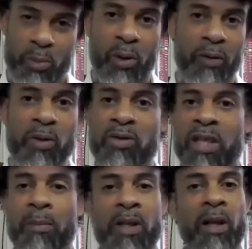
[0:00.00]
If you send
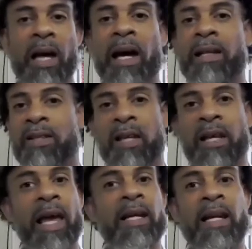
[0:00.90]
me a line and say, hey,
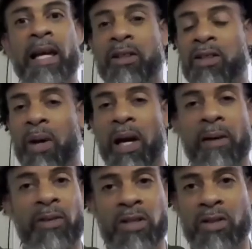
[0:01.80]
Nik, do you have
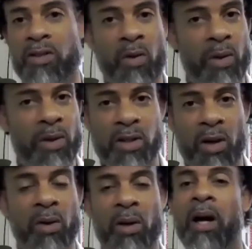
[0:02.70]
this and
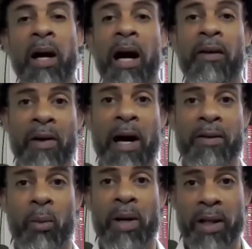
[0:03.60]
so, I'll find a
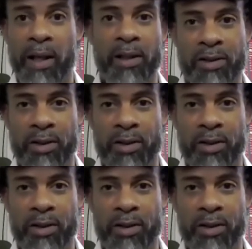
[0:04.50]
way to get it to you.